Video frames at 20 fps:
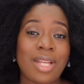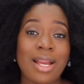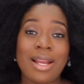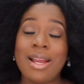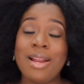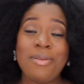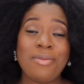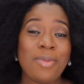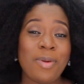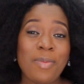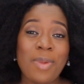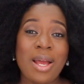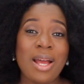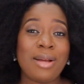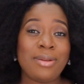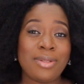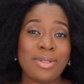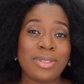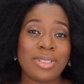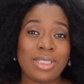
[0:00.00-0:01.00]
I can't remember
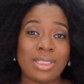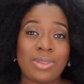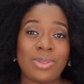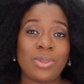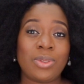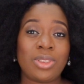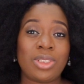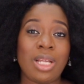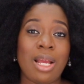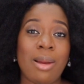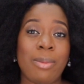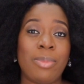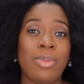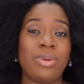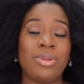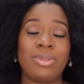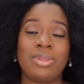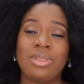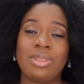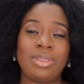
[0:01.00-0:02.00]
how long it took, Sha,
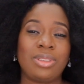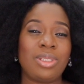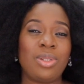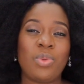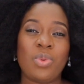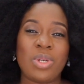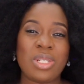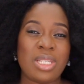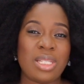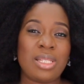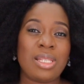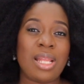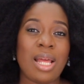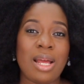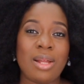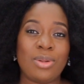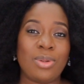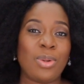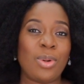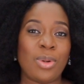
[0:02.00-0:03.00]
but it wasn't
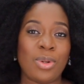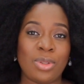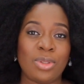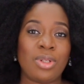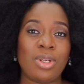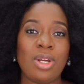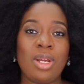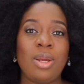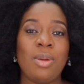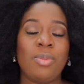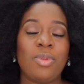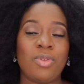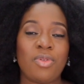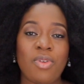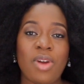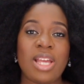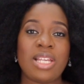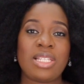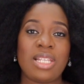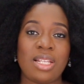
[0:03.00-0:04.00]
that long
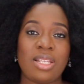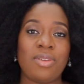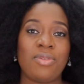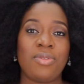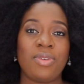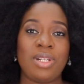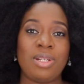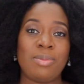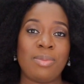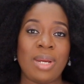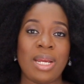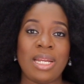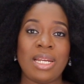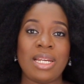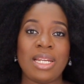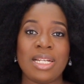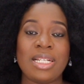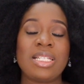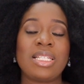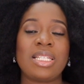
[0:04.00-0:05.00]
before I started feeling my
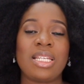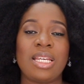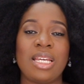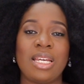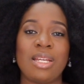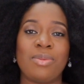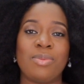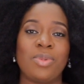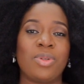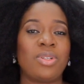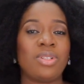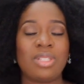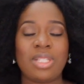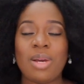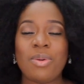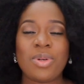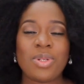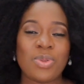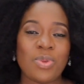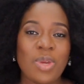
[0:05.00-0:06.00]
legs again, but
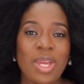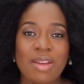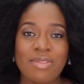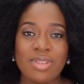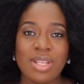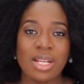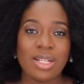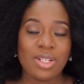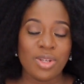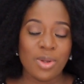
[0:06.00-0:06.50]
that was way after